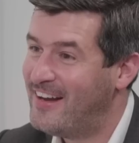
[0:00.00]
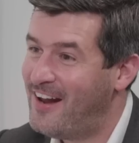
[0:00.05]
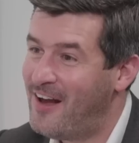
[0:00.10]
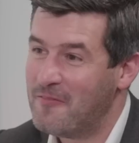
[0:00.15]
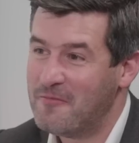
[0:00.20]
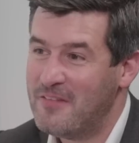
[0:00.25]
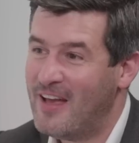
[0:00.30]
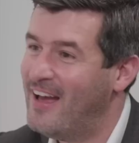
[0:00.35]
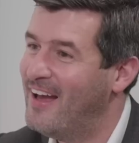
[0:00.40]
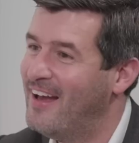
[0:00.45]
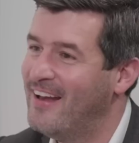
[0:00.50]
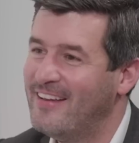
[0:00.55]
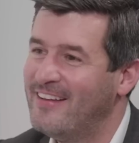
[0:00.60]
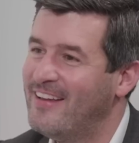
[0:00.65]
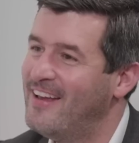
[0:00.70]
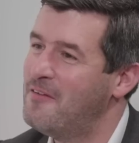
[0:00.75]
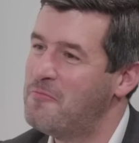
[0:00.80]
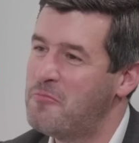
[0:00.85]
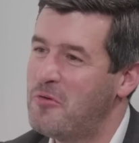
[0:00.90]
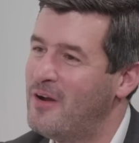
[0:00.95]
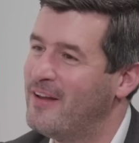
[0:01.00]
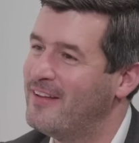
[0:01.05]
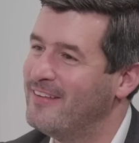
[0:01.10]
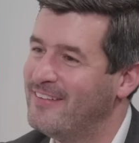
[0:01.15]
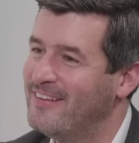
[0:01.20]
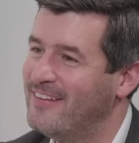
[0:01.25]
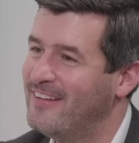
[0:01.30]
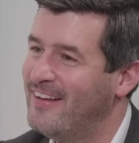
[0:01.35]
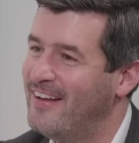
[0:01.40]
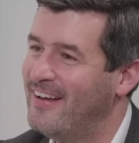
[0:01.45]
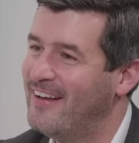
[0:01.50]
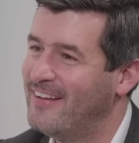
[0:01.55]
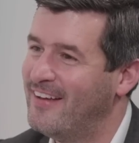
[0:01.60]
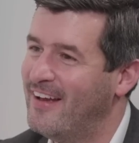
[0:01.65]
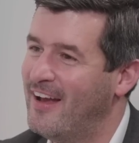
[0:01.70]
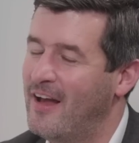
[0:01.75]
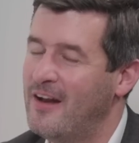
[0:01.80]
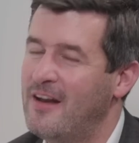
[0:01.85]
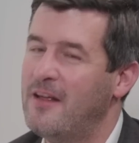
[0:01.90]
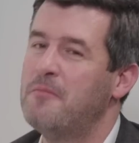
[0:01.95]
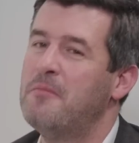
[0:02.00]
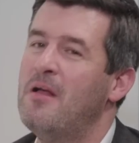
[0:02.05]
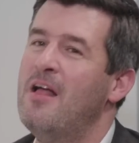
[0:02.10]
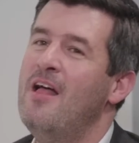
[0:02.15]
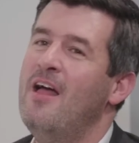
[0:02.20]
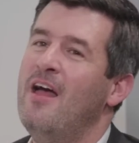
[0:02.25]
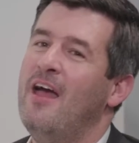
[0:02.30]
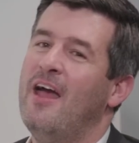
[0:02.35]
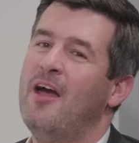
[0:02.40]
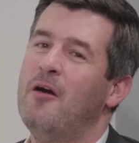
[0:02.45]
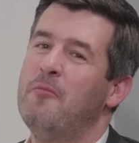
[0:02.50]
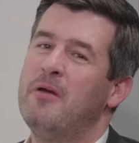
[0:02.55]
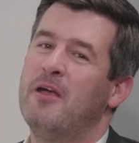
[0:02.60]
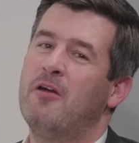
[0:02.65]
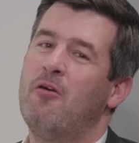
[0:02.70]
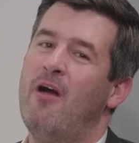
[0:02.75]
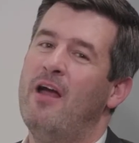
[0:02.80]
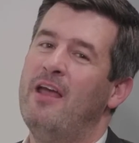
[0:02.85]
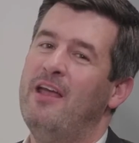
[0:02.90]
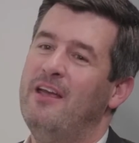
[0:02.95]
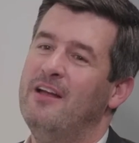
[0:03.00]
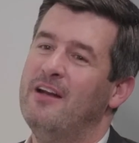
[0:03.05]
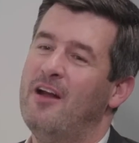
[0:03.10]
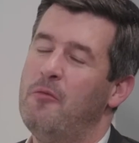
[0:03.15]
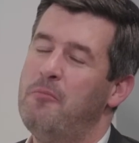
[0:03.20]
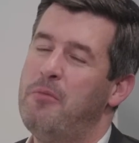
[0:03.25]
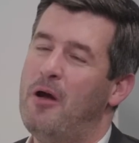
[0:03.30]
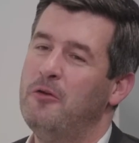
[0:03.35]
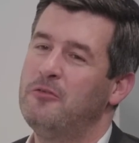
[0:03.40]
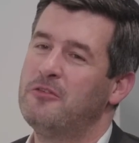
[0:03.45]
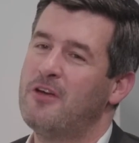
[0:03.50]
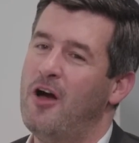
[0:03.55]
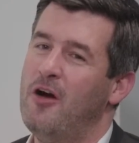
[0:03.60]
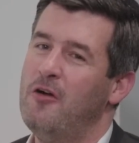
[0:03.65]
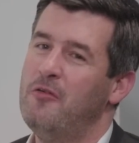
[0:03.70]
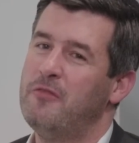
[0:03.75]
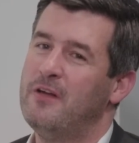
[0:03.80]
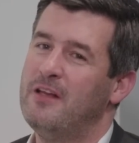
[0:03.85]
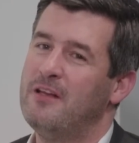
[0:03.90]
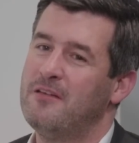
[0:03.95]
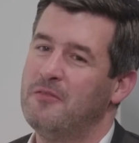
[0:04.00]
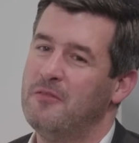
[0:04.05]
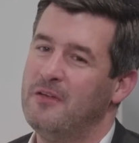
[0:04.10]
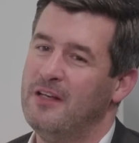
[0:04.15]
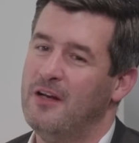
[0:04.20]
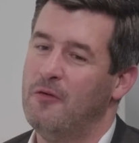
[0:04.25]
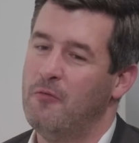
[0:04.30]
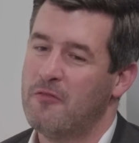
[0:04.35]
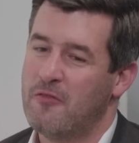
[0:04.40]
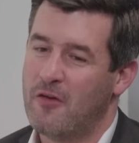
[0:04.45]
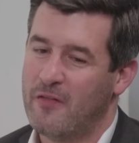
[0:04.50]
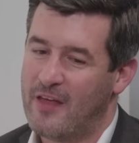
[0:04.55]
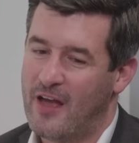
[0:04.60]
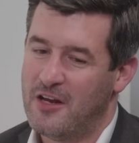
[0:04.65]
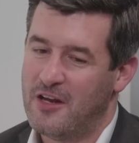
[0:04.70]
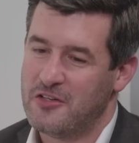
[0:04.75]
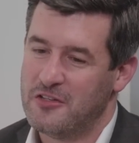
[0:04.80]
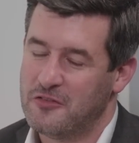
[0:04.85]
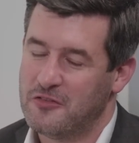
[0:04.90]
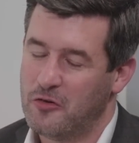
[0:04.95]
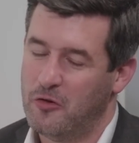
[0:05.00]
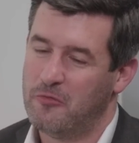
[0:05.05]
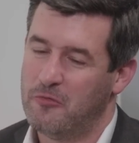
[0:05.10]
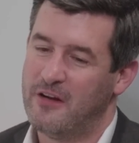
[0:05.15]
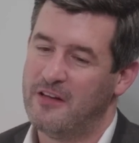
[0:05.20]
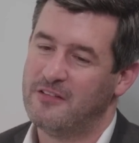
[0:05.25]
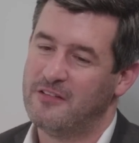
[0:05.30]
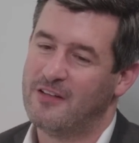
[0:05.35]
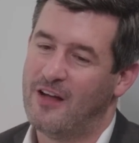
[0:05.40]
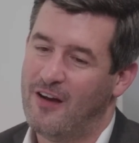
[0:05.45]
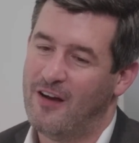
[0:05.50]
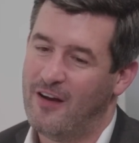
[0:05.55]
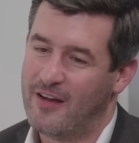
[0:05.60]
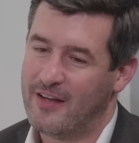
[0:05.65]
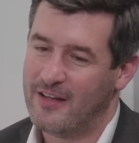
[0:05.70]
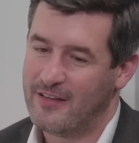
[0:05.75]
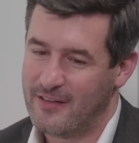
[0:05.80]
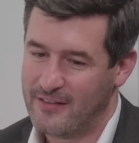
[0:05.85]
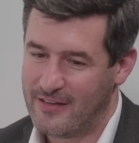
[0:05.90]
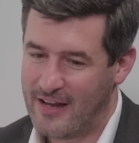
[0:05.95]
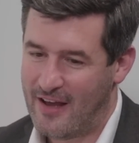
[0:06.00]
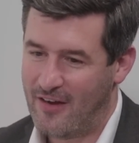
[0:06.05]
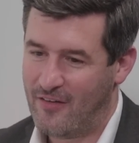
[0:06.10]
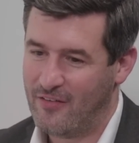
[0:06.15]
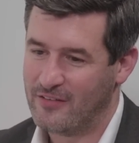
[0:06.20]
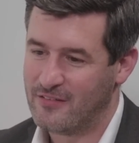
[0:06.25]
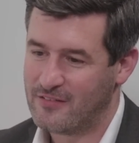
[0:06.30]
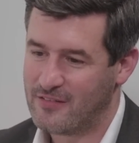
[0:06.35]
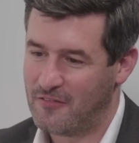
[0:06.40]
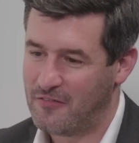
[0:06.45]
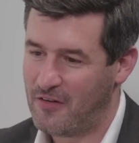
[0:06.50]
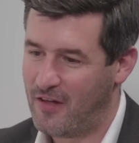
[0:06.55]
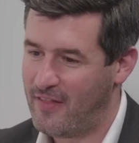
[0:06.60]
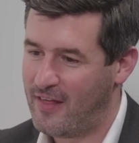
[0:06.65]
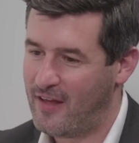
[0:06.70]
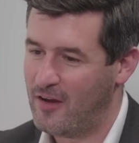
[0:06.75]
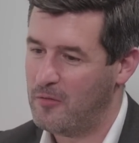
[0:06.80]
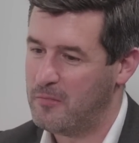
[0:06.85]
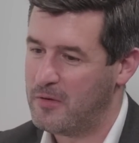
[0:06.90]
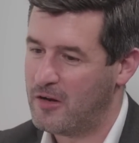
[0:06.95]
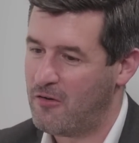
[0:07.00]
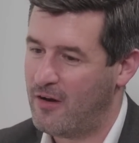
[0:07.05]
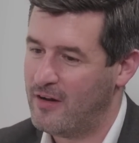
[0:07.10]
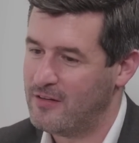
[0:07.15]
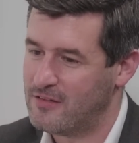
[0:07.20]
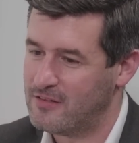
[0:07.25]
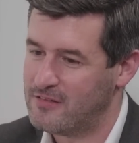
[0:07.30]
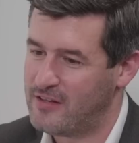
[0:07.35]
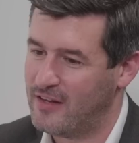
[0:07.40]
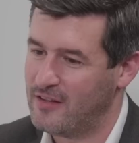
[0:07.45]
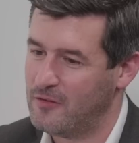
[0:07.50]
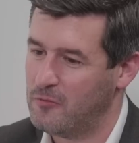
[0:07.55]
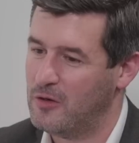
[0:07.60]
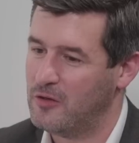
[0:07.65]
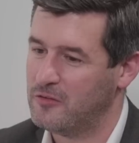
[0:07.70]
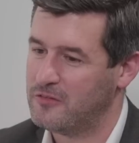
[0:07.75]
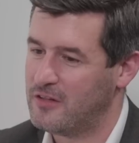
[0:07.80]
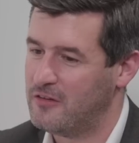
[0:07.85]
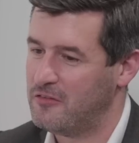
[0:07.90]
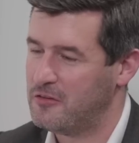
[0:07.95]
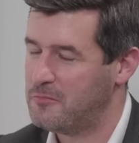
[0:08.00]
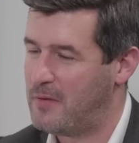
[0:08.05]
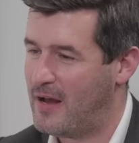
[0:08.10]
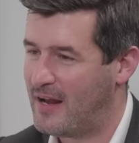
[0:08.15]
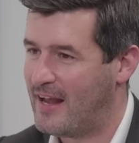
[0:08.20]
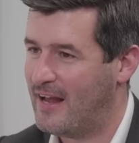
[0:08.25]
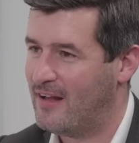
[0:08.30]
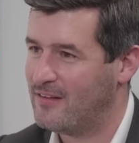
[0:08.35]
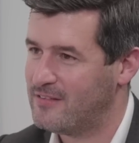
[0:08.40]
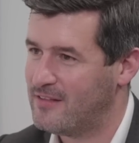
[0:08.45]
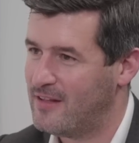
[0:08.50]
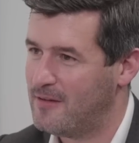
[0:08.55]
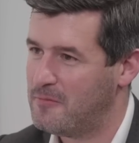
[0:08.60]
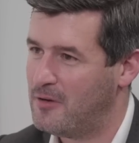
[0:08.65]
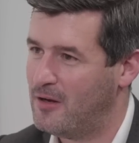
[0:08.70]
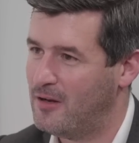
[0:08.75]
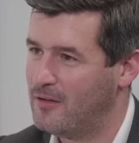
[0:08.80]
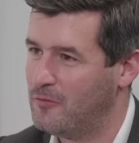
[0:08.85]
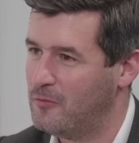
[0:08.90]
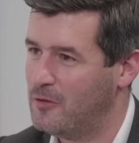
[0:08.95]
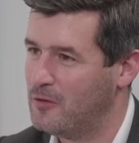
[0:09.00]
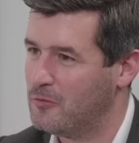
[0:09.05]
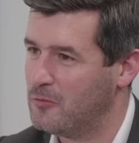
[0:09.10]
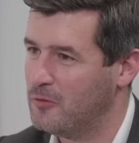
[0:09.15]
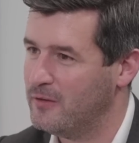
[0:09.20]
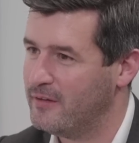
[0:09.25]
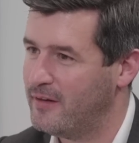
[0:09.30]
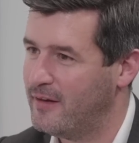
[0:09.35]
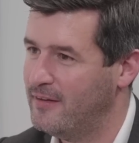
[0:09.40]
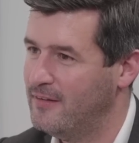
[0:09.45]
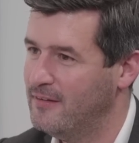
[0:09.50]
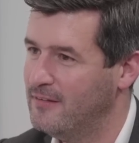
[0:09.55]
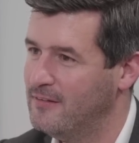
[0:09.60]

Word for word: it up, yeah, brilliant. Yeah. And it'll be great, you know, post-COVID, you know, we've got the Asian Tour restarted now and stuff like that. It'll be great to take the World Series back out to that part of the world one day.